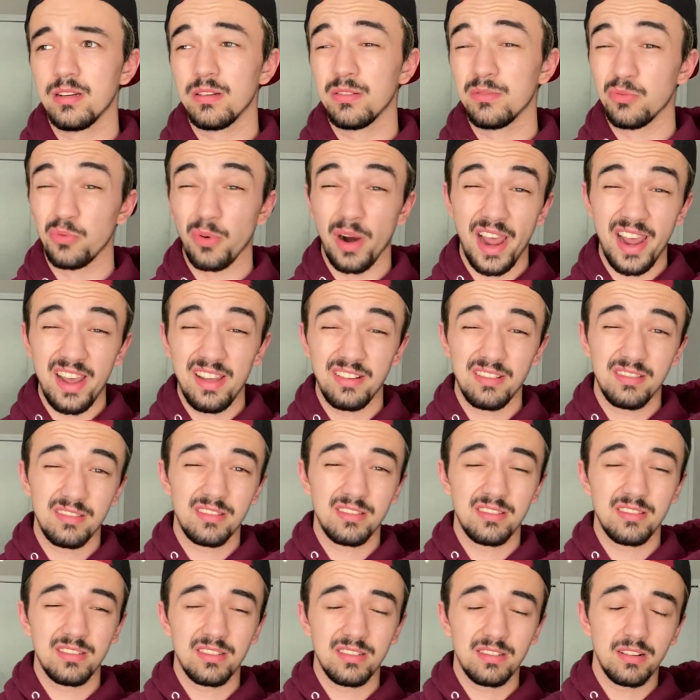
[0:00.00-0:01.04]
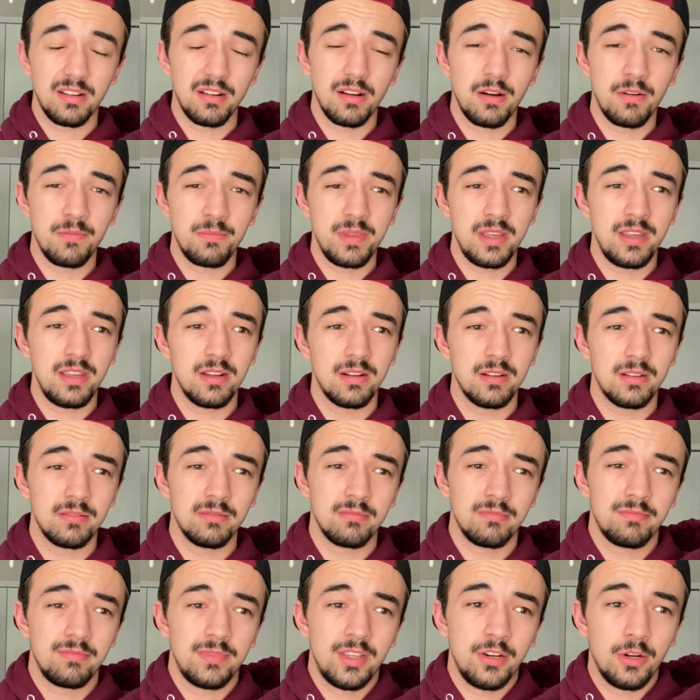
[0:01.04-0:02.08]
right of me to,
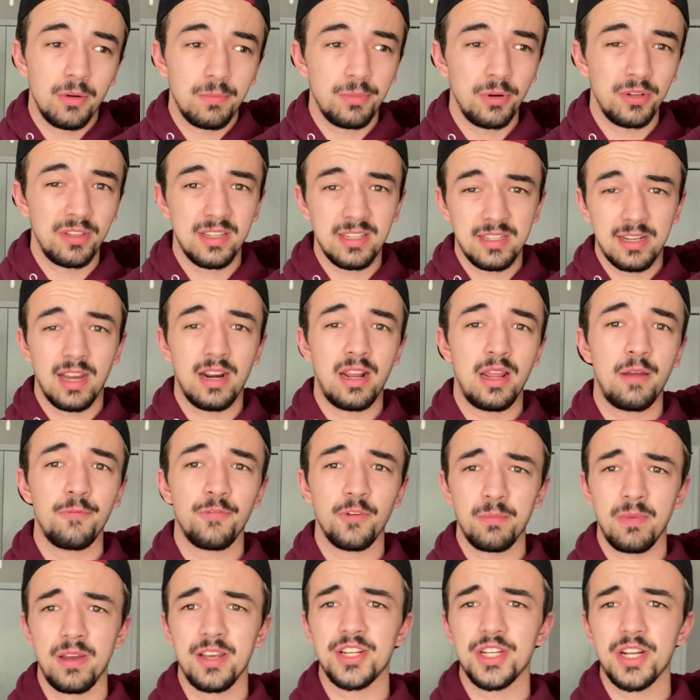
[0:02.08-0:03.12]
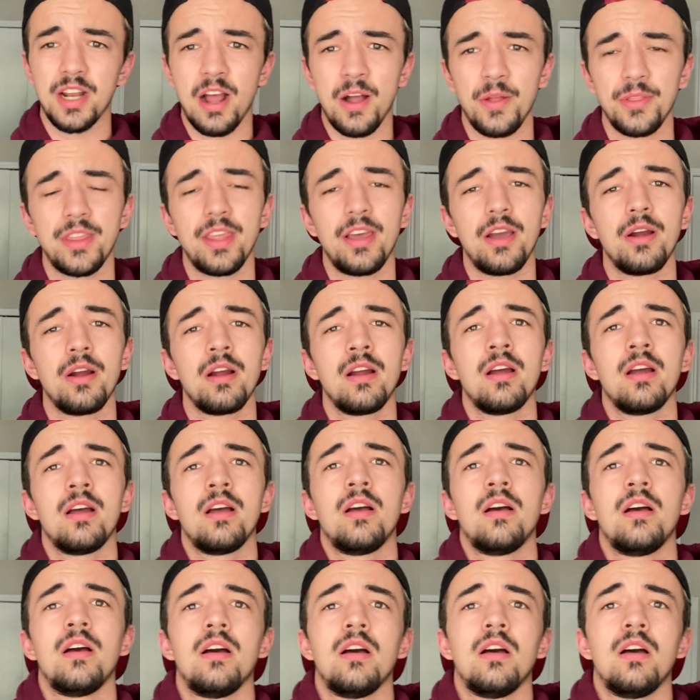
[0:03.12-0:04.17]
put this kind of information out there.
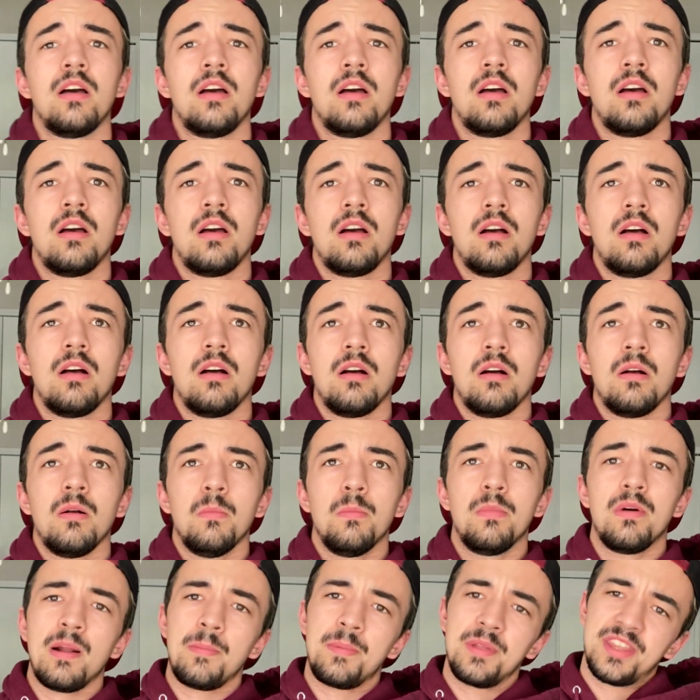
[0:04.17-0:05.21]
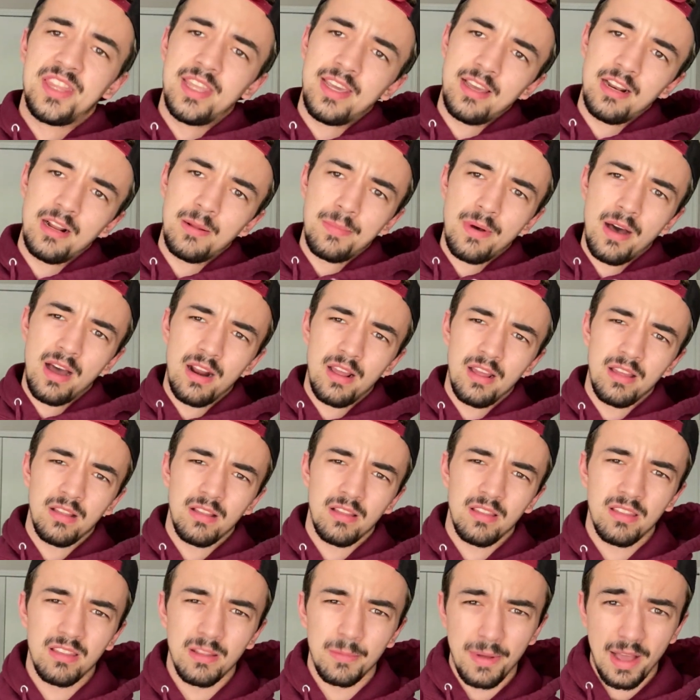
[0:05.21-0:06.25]
But I've been thinking about
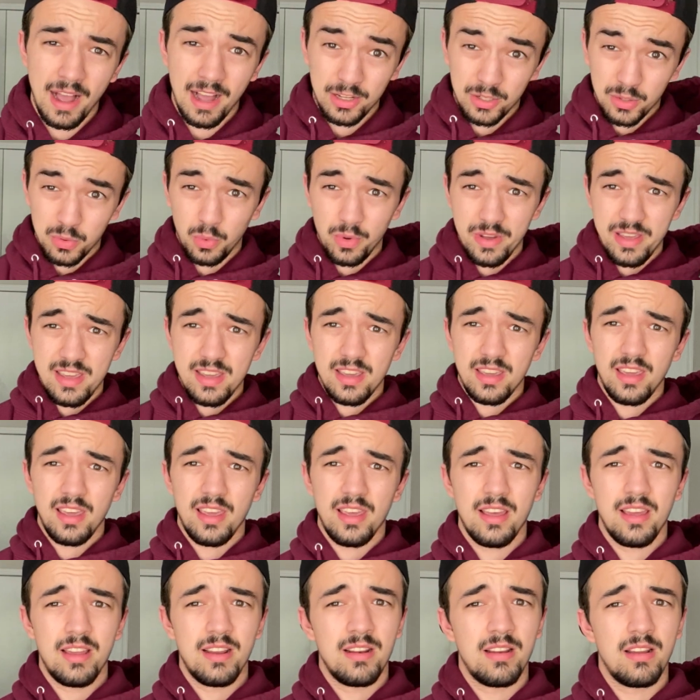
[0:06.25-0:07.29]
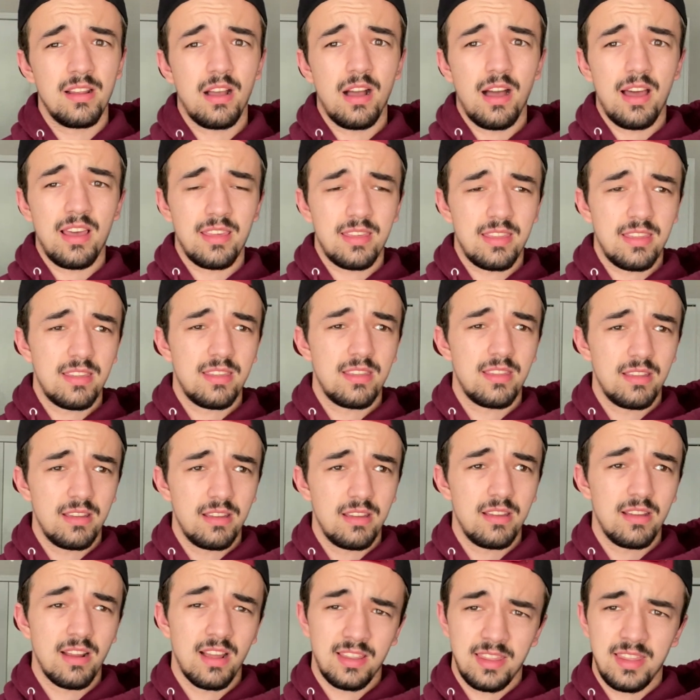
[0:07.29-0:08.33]
it the past week, and I
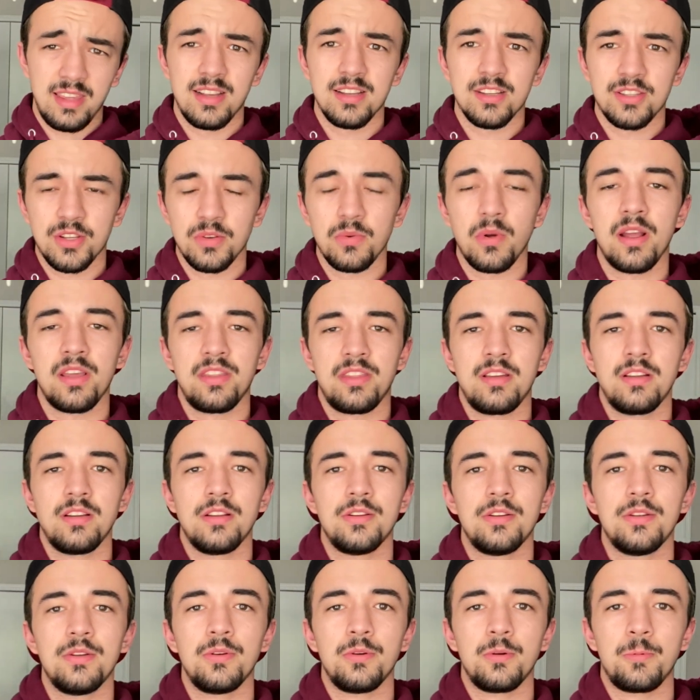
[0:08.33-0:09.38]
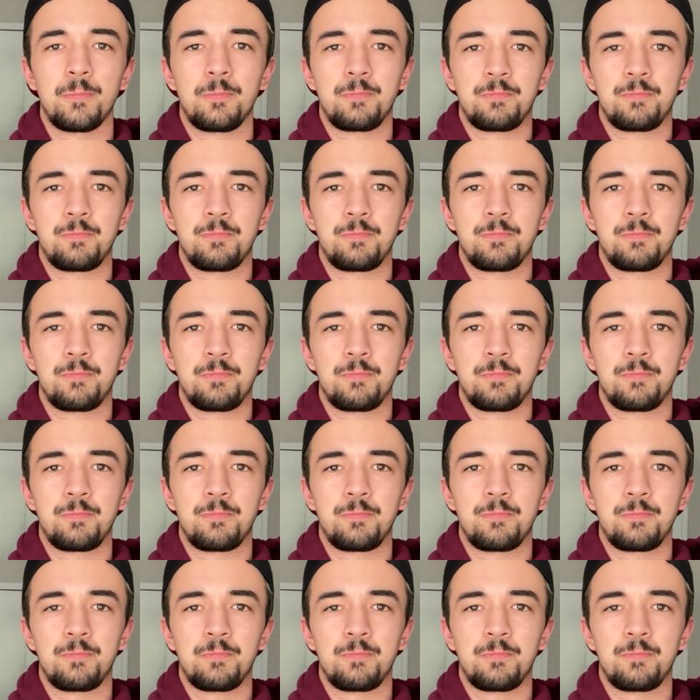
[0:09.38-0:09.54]
think it's the right thing to do.